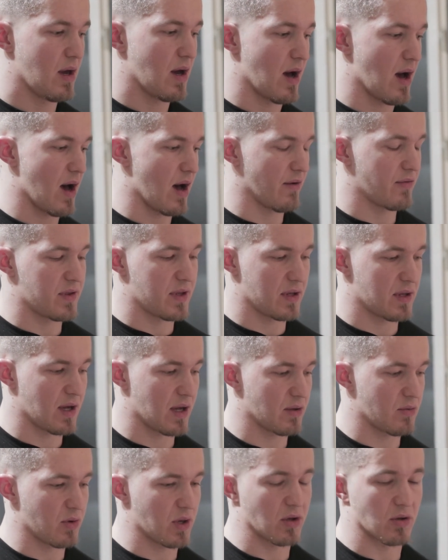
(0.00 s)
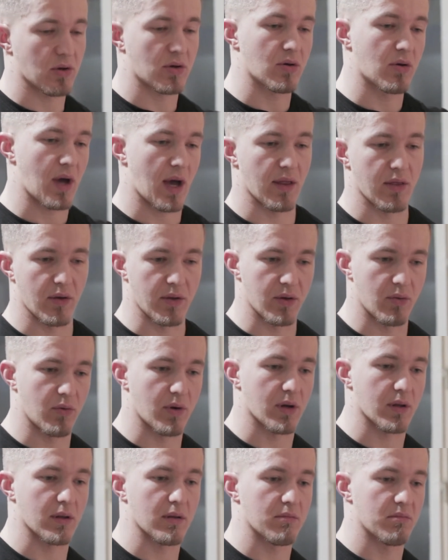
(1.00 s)
After that, we're gonna cook another
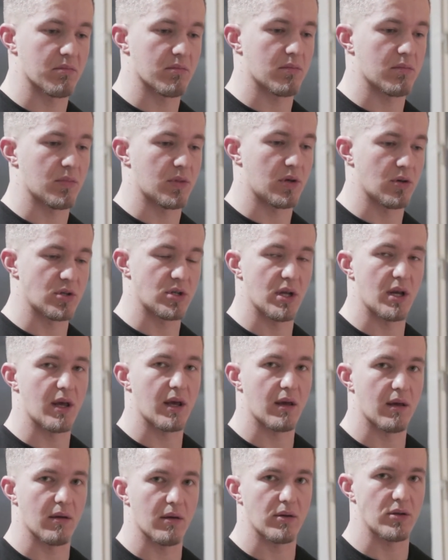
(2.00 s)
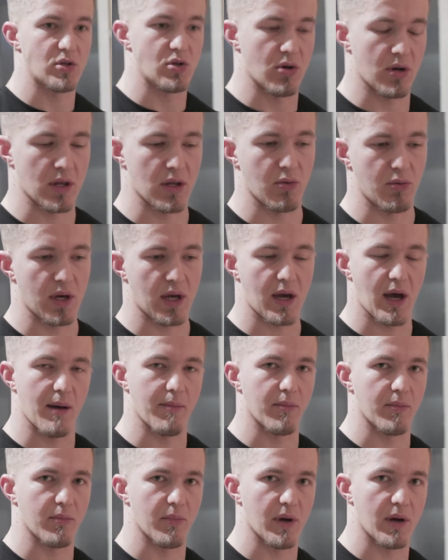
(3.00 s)
one. Usually during the week,
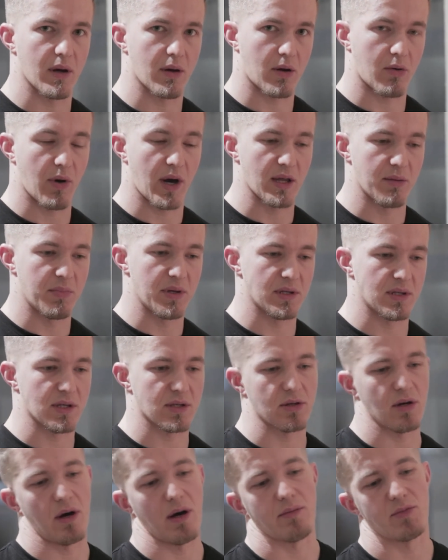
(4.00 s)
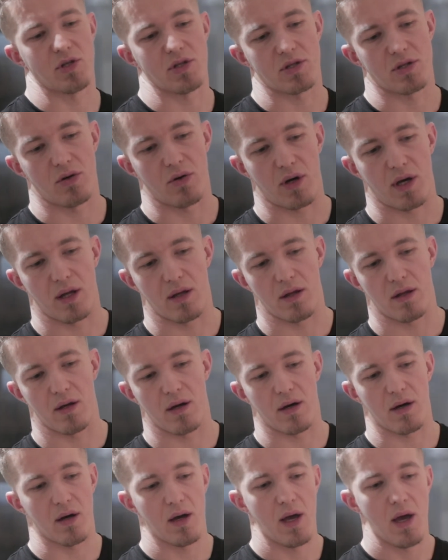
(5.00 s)
I'm quite busy, so I'm just cooking
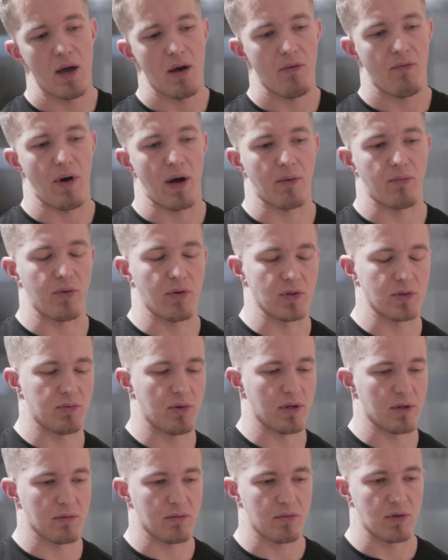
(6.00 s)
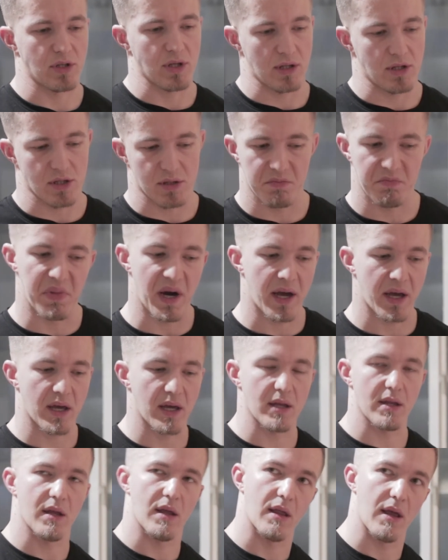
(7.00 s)
the farm foods one, which I just bang
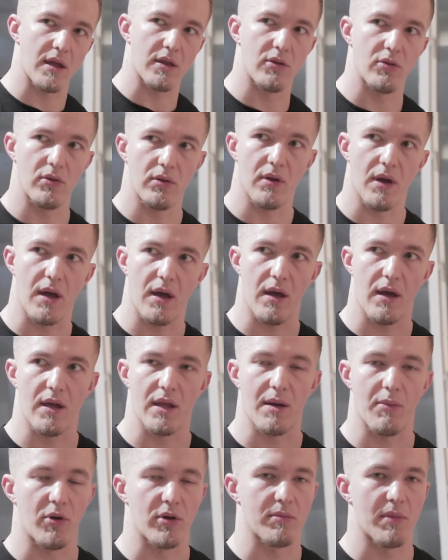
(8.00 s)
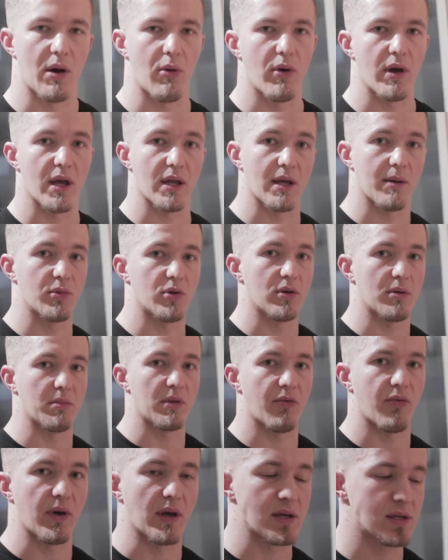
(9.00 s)
in and I'm on my way and I'm doing my
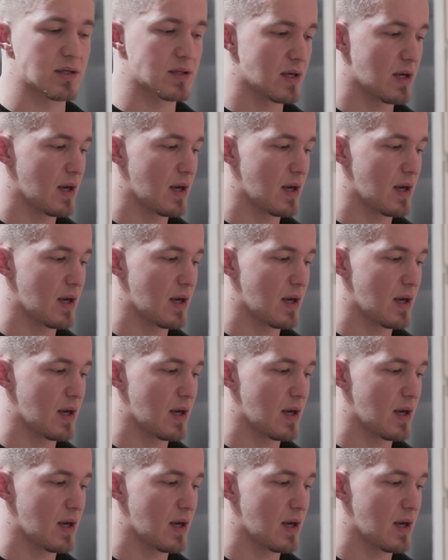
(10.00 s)
things.